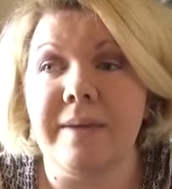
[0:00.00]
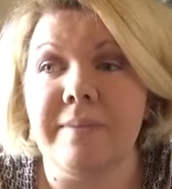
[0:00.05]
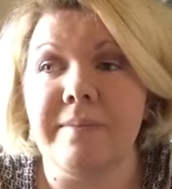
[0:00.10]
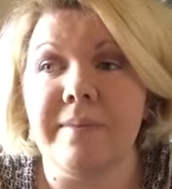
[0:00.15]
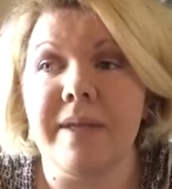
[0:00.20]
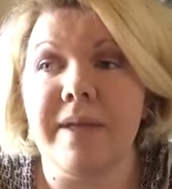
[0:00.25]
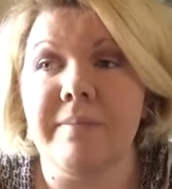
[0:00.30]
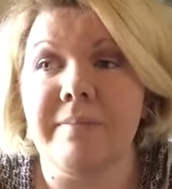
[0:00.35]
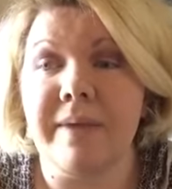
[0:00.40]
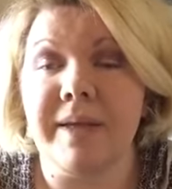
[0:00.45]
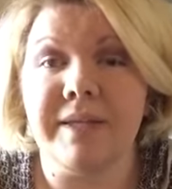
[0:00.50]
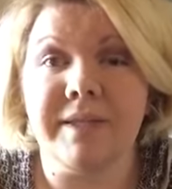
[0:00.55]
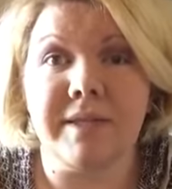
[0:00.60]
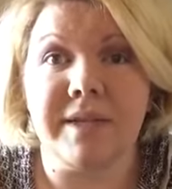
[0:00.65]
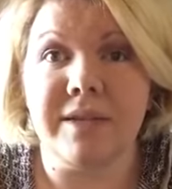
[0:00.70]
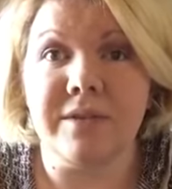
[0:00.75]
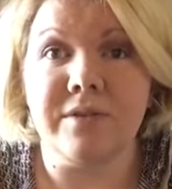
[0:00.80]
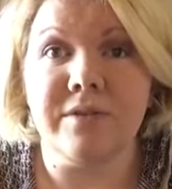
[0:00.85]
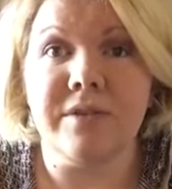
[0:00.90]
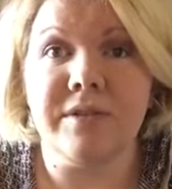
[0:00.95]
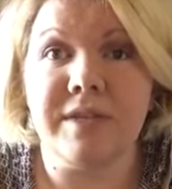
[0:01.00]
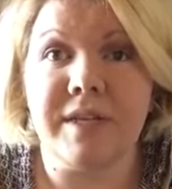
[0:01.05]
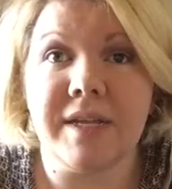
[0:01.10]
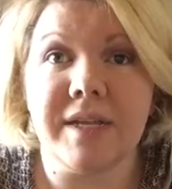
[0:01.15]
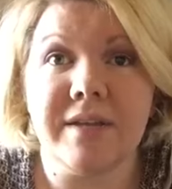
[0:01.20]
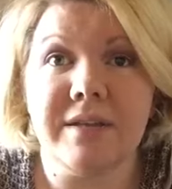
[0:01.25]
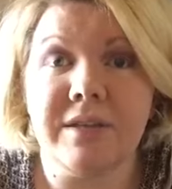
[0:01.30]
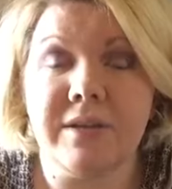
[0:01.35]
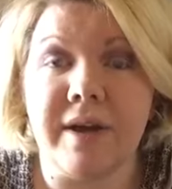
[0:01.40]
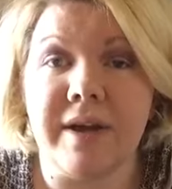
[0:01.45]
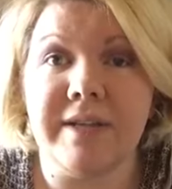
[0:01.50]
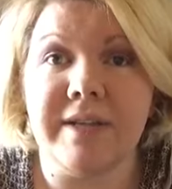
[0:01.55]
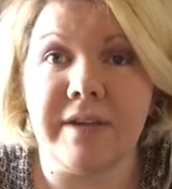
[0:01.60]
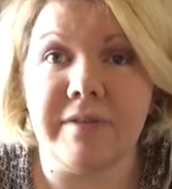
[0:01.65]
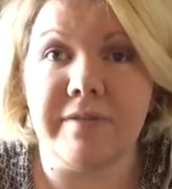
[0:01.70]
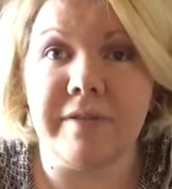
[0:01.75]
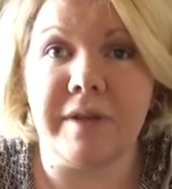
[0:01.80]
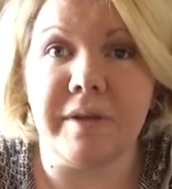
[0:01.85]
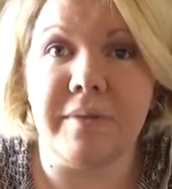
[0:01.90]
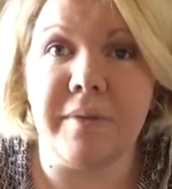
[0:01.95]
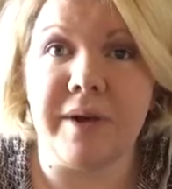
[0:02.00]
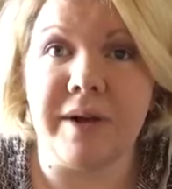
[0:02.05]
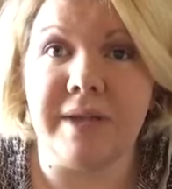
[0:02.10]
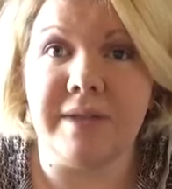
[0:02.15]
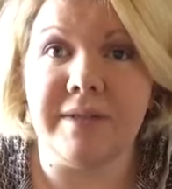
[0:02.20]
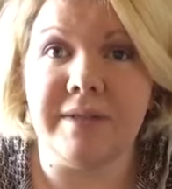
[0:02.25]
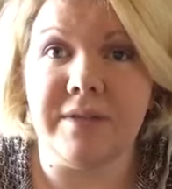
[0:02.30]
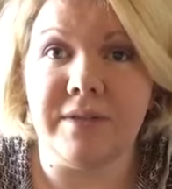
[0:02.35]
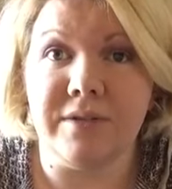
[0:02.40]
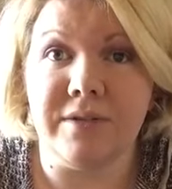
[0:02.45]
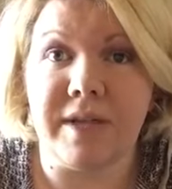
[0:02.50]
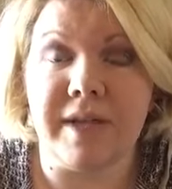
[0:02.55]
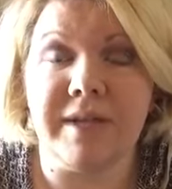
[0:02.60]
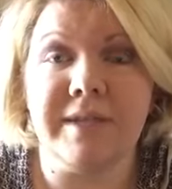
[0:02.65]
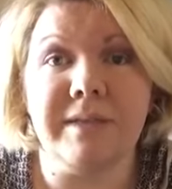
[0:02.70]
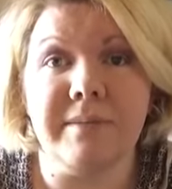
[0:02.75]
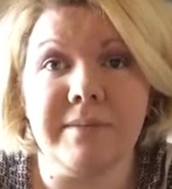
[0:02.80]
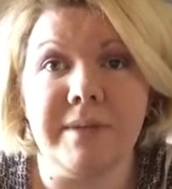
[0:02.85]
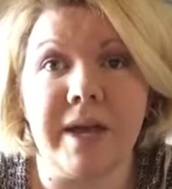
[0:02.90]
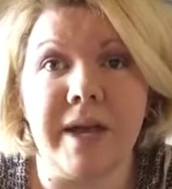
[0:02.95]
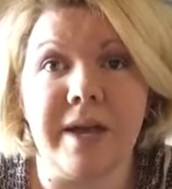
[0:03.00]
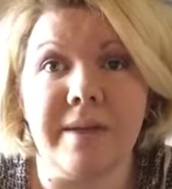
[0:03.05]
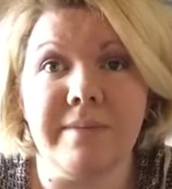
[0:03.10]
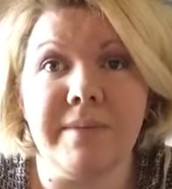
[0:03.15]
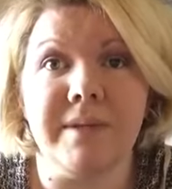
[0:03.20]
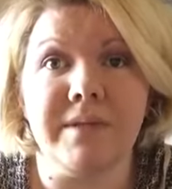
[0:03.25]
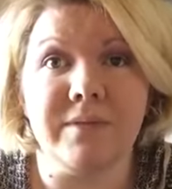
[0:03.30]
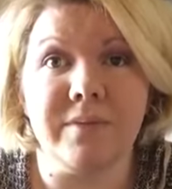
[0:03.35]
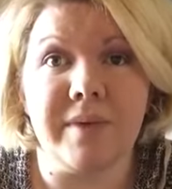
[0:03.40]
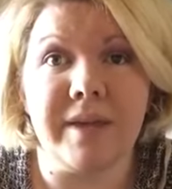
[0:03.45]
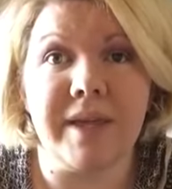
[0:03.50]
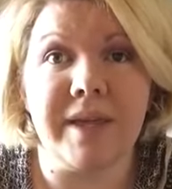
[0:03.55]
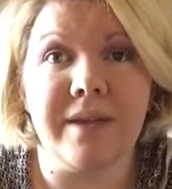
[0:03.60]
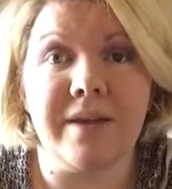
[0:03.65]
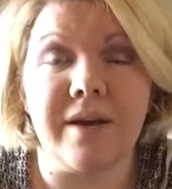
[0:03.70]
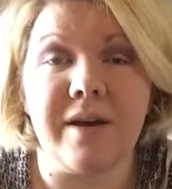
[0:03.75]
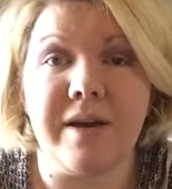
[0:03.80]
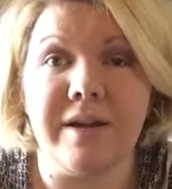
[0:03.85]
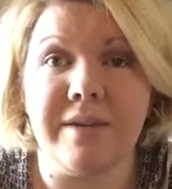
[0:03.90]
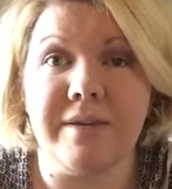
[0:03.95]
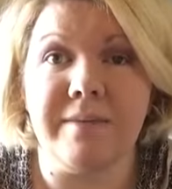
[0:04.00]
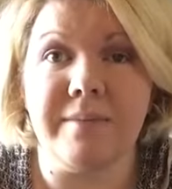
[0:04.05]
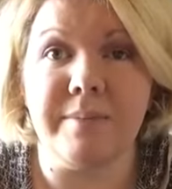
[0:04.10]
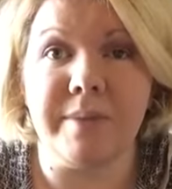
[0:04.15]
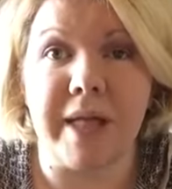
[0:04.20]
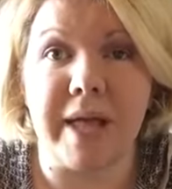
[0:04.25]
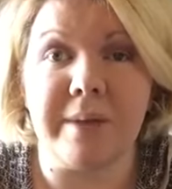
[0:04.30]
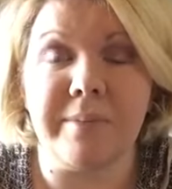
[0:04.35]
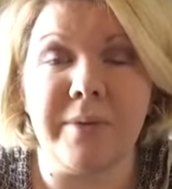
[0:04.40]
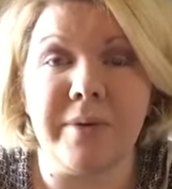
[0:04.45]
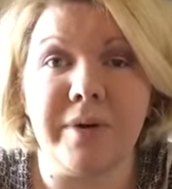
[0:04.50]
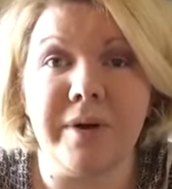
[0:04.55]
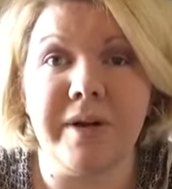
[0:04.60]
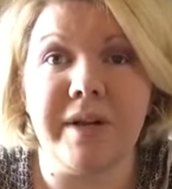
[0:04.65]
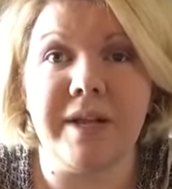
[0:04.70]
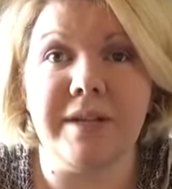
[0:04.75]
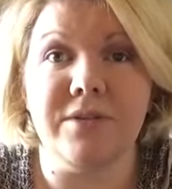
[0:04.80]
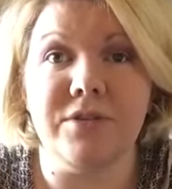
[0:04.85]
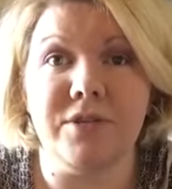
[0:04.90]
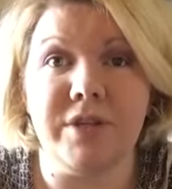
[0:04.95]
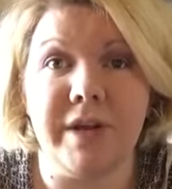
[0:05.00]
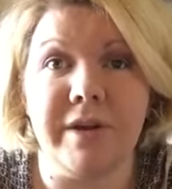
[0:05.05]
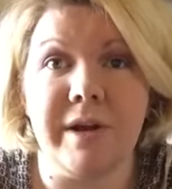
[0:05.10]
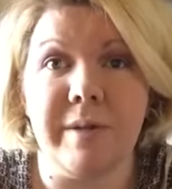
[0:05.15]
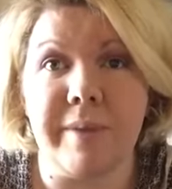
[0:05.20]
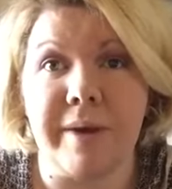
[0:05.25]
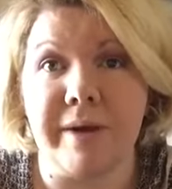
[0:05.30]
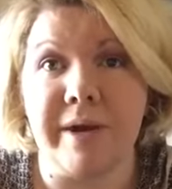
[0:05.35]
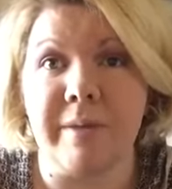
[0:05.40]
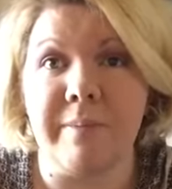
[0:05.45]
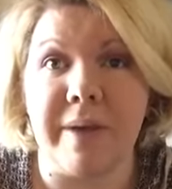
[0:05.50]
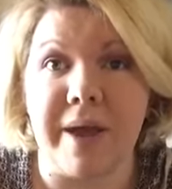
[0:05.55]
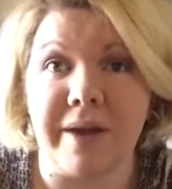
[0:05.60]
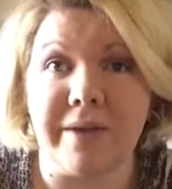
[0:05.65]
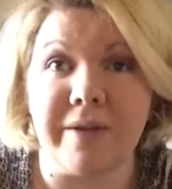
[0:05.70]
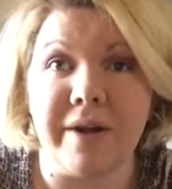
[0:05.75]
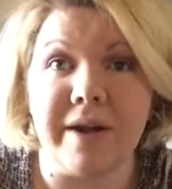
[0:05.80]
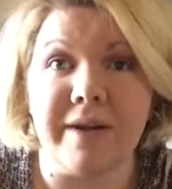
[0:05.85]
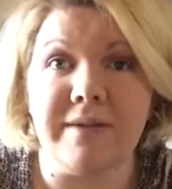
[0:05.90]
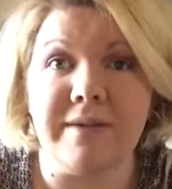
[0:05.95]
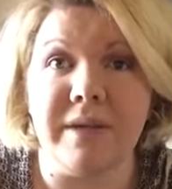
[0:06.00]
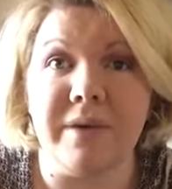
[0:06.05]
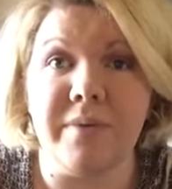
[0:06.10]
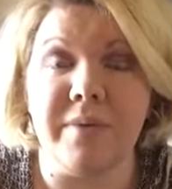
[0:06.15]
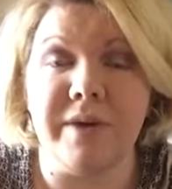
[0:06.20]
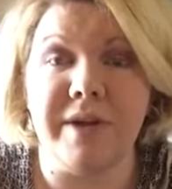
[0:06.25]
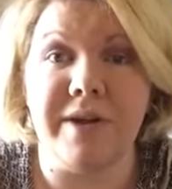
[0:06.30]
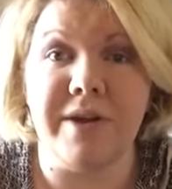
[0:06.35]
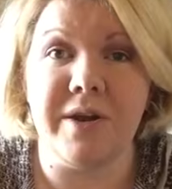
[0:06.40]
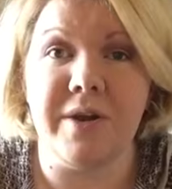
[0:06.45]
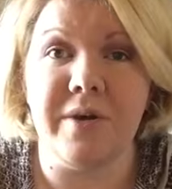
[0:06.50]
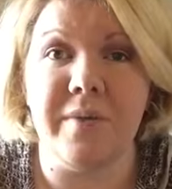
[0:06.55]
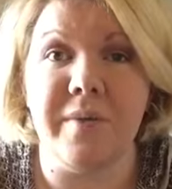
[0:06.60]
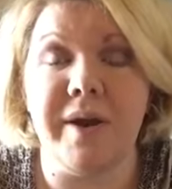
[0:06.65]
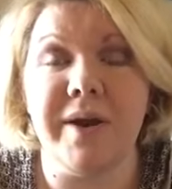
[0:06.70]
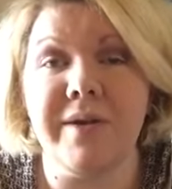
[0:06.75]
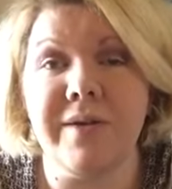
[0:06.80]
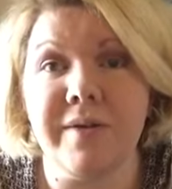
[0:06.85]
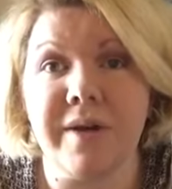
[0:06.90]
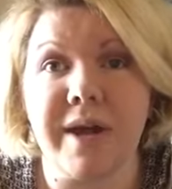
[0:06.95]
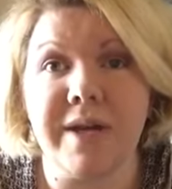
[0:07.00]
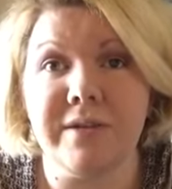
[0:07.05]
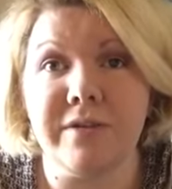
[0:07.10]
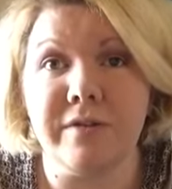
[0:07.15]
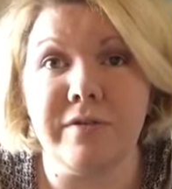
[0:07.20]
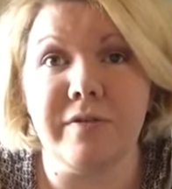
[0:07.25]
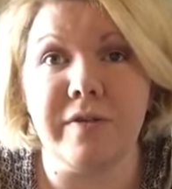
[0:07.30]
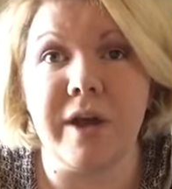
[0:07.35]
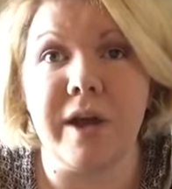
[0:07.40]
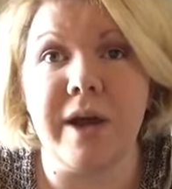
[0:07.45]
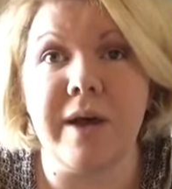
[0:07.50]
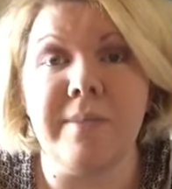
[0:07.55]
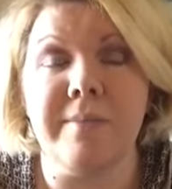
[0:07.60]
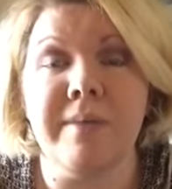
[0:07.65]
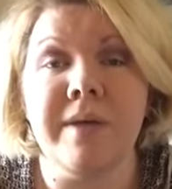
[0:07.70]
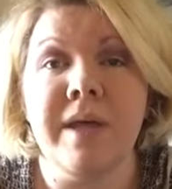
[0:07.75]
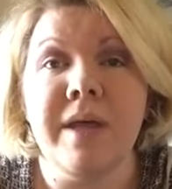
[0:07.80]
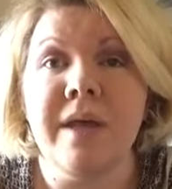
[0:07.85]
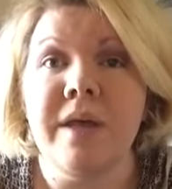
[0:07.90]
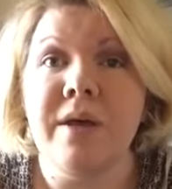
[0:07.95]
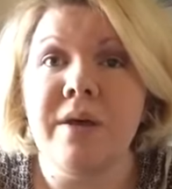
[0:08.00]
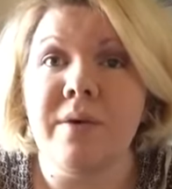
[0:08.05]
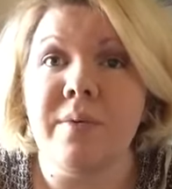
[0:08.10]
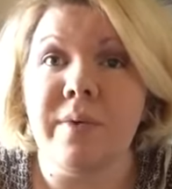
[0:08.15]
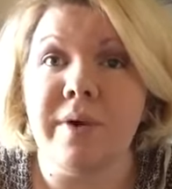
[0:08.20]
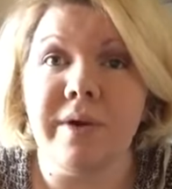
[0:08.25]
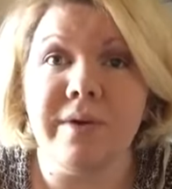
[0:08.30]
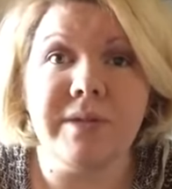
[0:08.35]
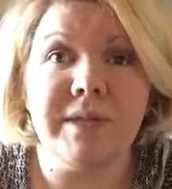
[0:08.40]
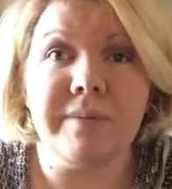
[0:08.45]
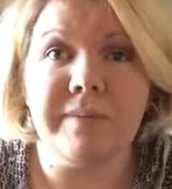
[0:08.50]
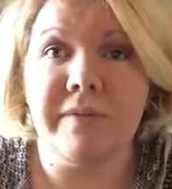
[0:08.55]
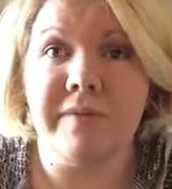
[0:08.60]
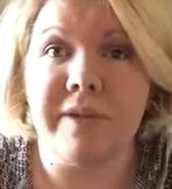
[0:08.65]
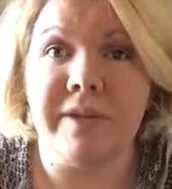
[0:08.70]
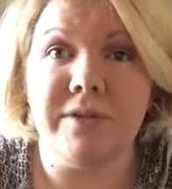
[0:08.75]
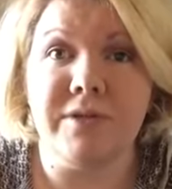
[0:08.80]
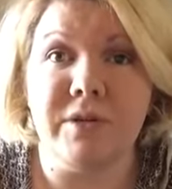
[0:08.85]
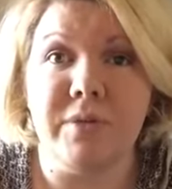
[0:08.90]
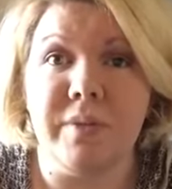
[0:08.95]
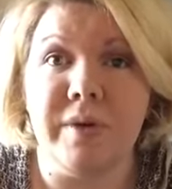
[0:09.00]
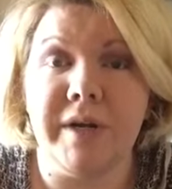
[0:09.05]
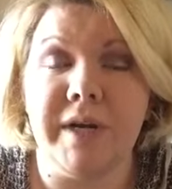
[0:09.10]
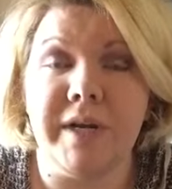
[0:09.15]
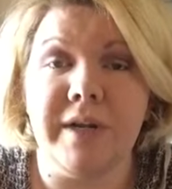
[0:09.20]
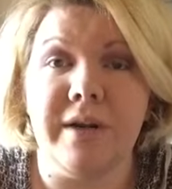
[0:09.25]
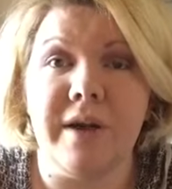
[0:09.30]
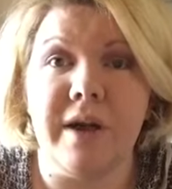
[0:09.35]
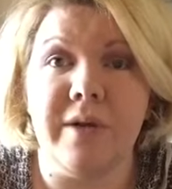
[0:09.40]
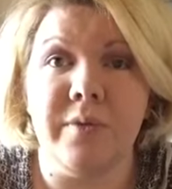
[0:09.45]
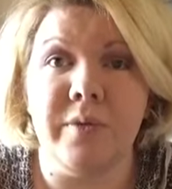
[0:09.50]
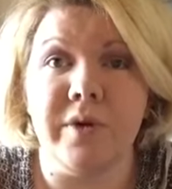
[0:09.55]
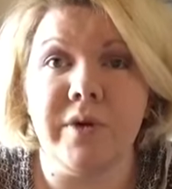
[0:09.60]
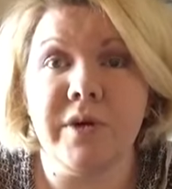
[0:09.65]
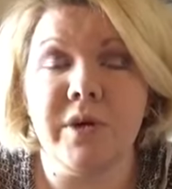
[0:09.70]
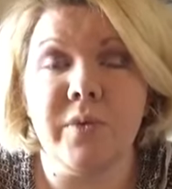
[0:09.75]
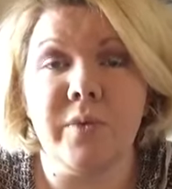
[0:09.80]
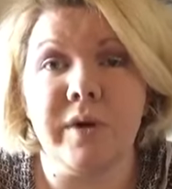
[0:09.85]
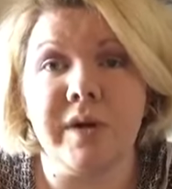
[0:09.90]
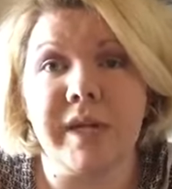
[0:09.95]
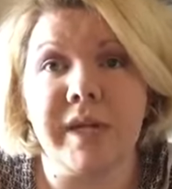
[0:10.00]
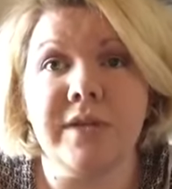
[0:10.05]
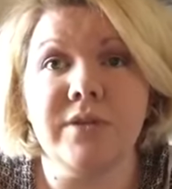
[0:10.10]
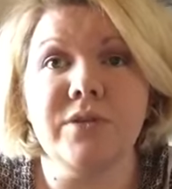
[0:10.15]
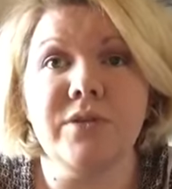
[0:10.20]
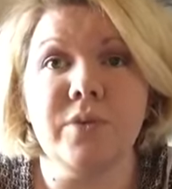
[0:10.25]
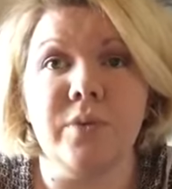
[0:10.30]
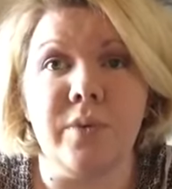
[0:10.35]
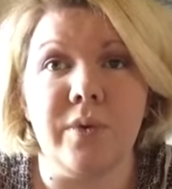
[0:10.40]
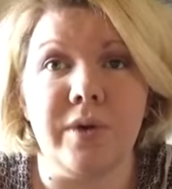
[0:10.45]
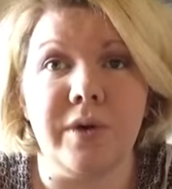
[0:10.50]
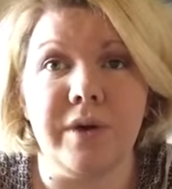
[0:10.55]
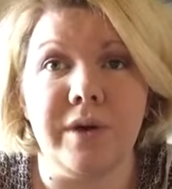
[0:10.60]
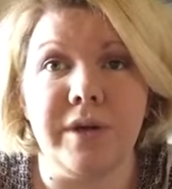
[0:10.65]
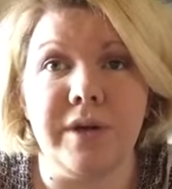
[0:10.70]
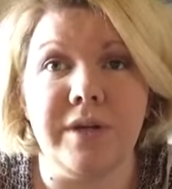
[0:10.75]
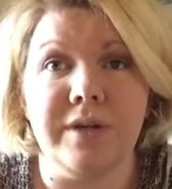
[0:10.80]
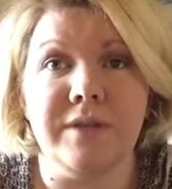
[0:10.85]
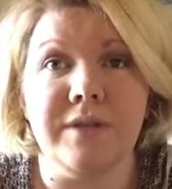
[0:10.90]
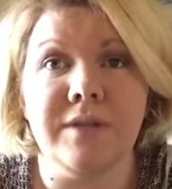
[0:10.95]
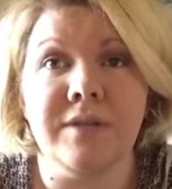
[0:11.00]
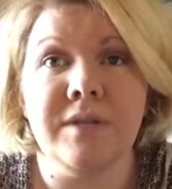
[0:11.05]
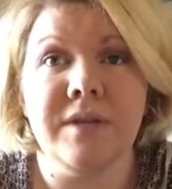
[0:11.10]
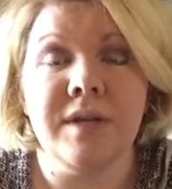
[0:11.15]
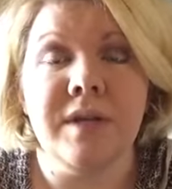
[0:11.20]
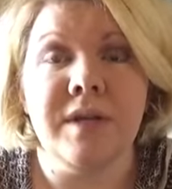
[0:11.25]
It makes it interesting, so I definitely want us to take some time this week on Blackboard and share about our backgrounds. I want to know where you guys are from, what are some of the things you're working on, what are you working towards,